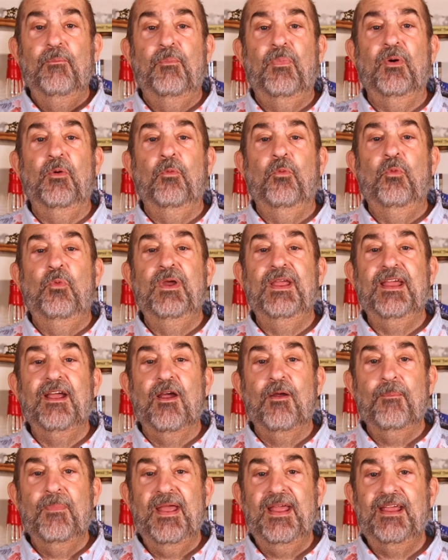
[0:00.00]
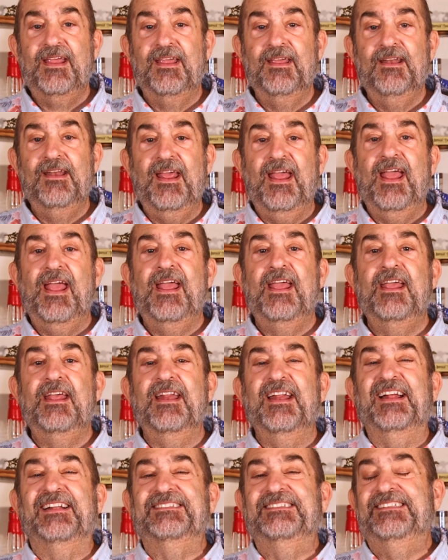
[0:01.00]
But we are making
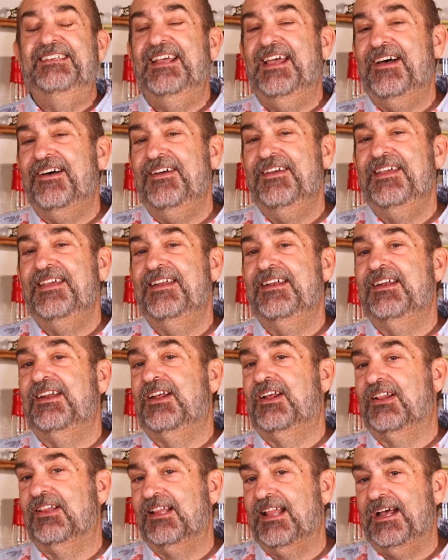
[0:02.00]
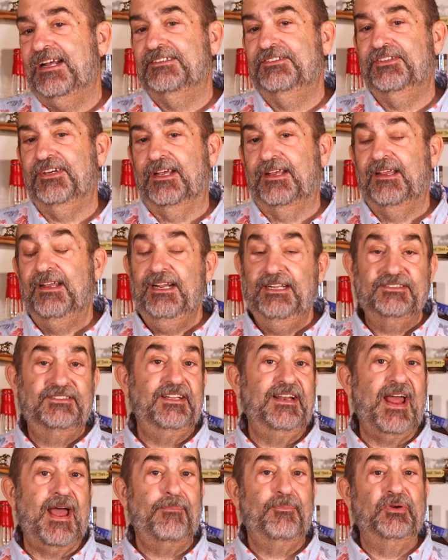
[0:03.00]
an Italian classic. It's
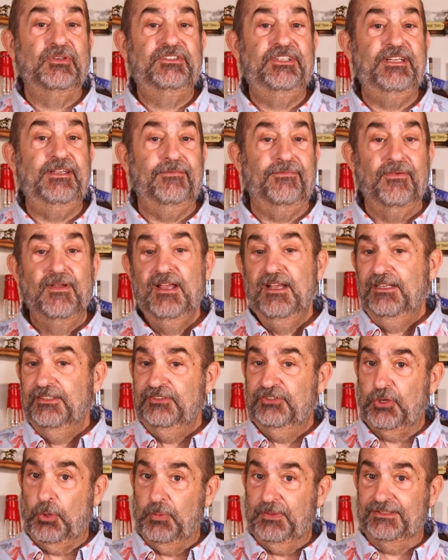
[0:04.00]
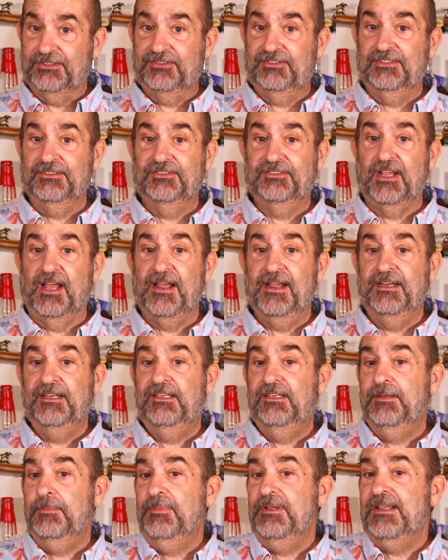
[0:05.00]
an aperitif, so it's designed
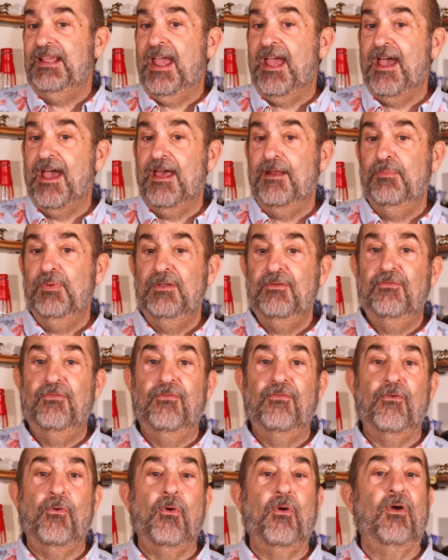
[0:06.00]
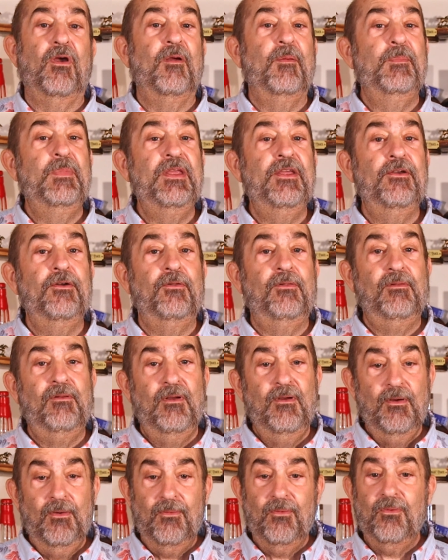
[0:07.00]
to be had before a meal
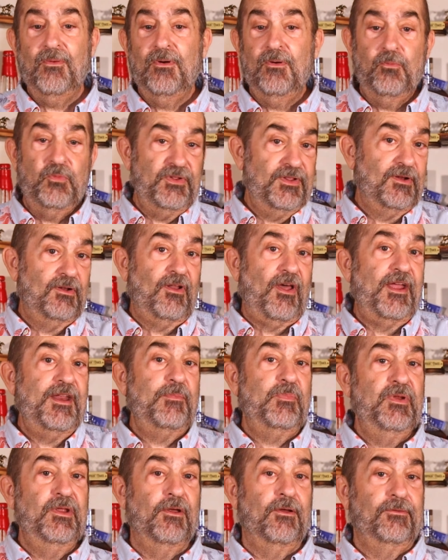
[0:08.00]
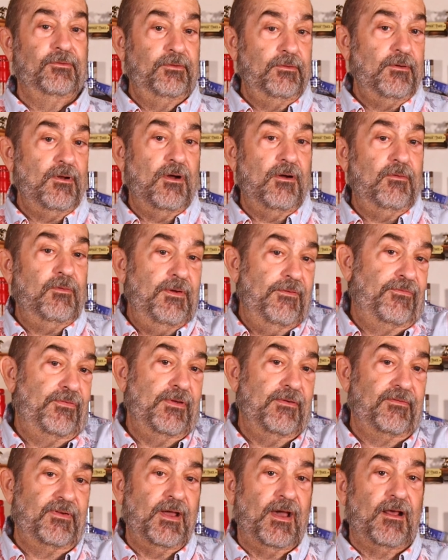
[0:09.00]
or with a light meal. You know, if
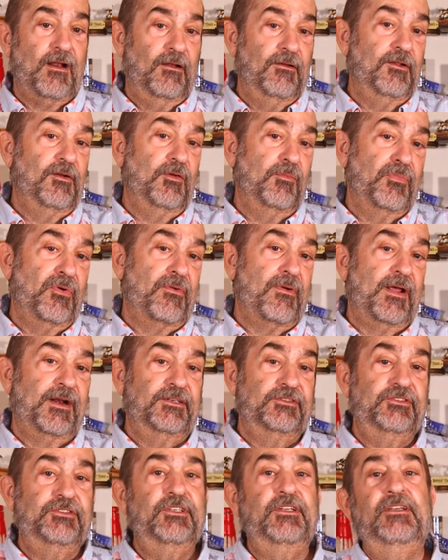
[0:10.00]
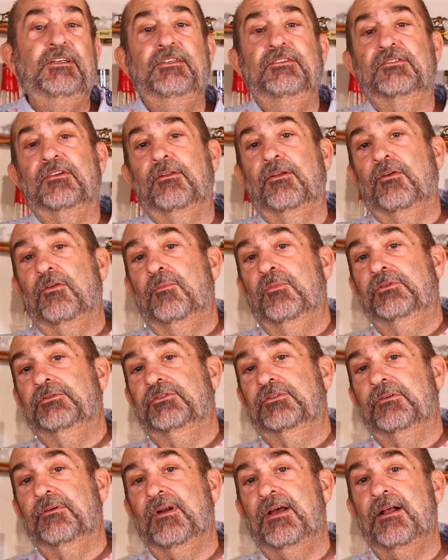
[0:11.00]
you've got a little burrata cheese, a little
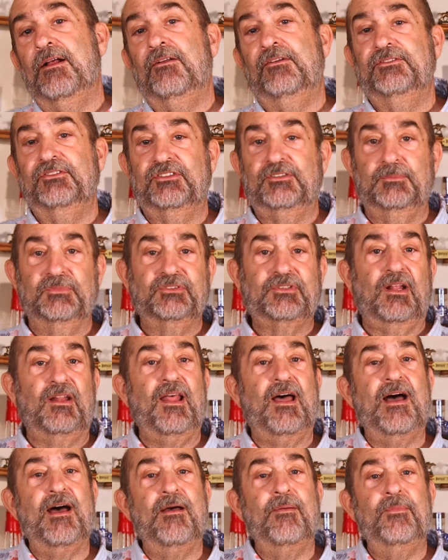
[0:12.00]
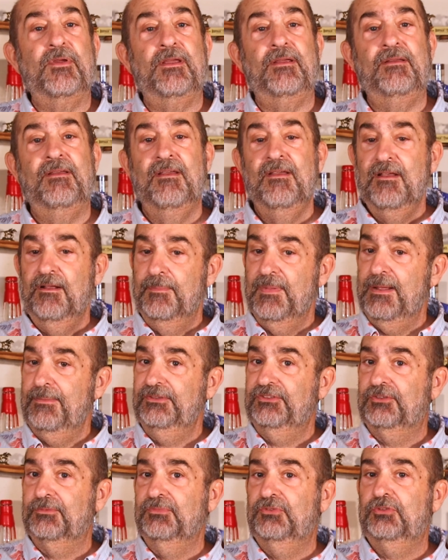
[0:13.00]
mozzarella, some salami, maybe
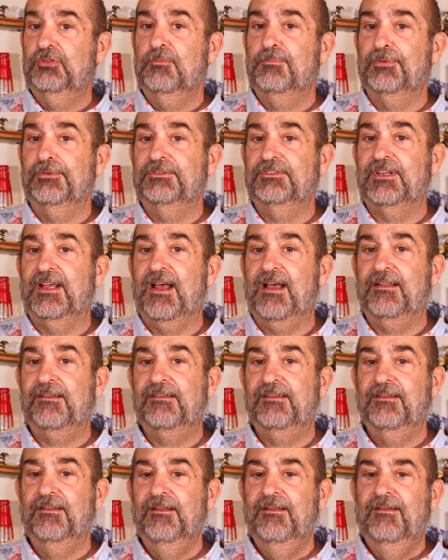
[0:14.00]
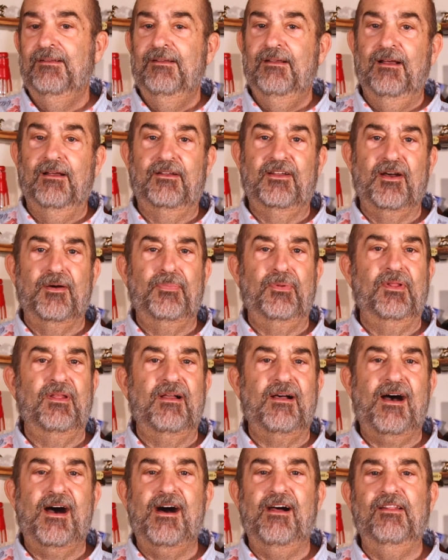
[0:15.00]
some supersat, a couple
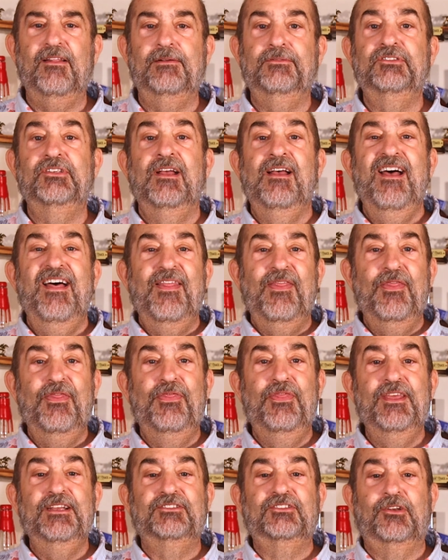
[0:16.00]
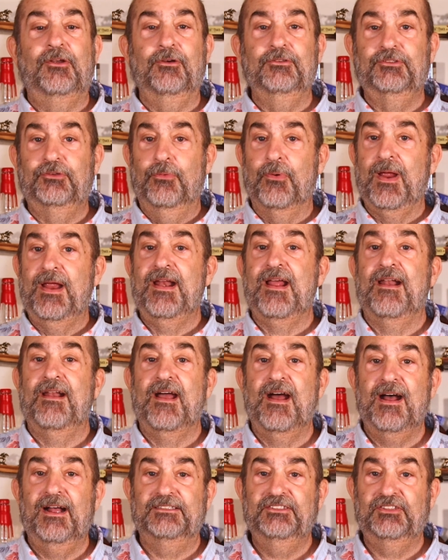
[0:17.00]
of olives, this goes great on
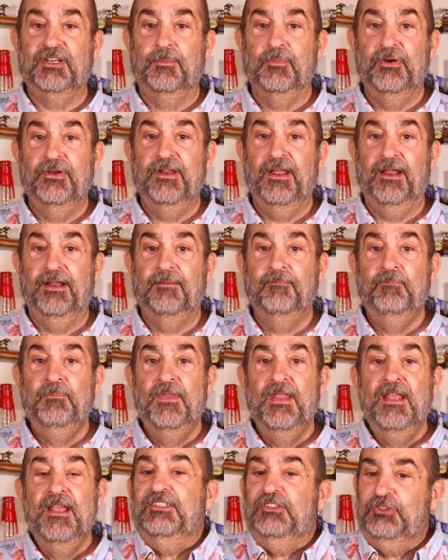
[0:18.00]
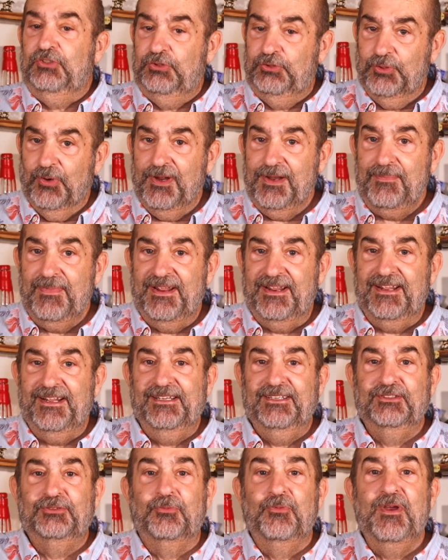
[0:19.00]
a hot summer day. Join me
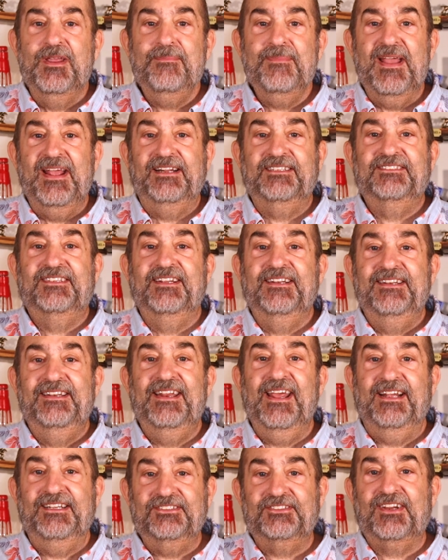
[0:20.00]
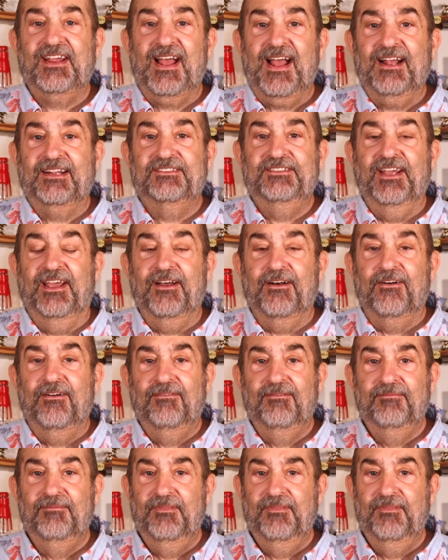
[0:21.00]
as we make today's cocktail,